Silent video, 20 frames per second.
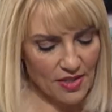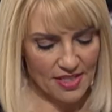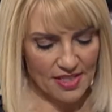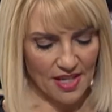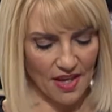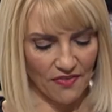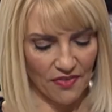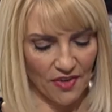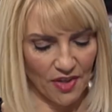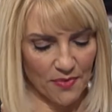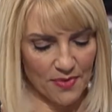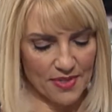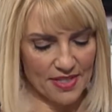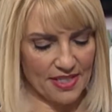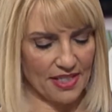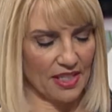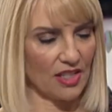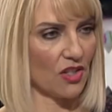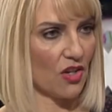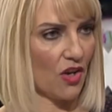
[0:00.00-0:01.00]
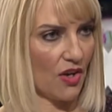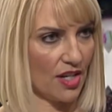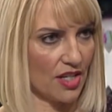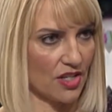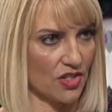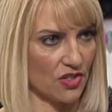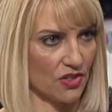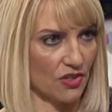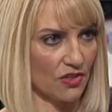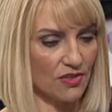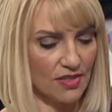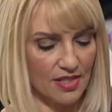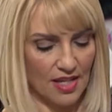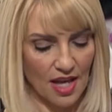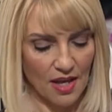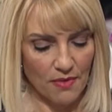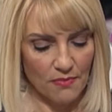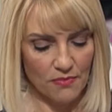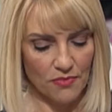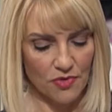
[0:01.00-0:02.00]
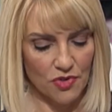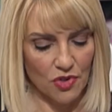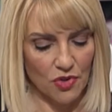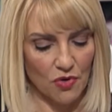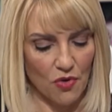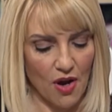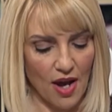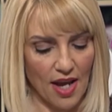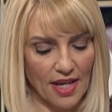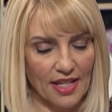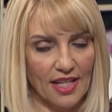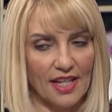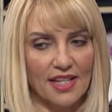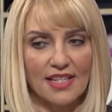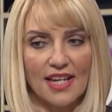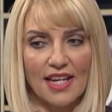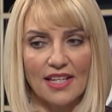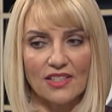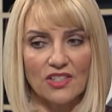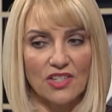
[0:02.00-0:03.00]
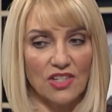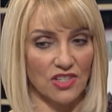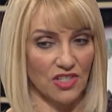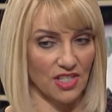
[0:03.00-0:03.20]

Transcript: is suffering with skin and coat issues. Um, do I can I take can